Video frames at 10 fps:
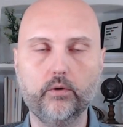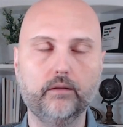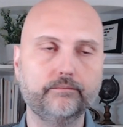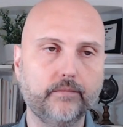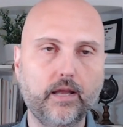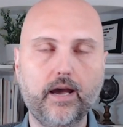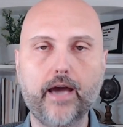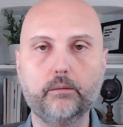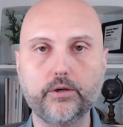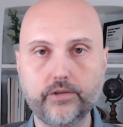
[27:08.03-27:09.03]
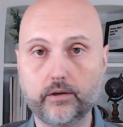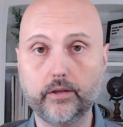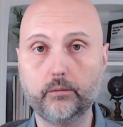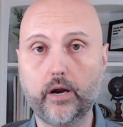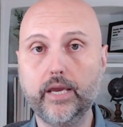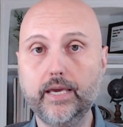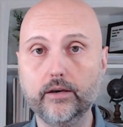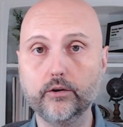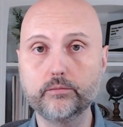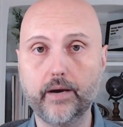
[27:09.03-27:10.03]
Well, I don't particularly wear
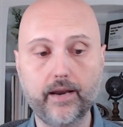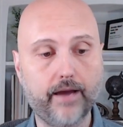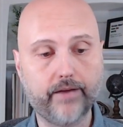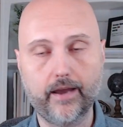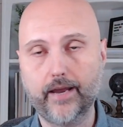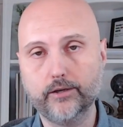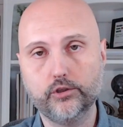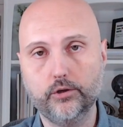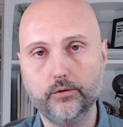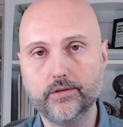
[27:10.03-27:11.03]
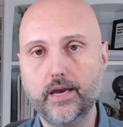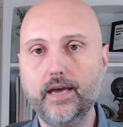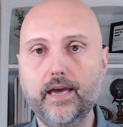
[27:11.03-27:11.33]
heels, but I've got nice shoes.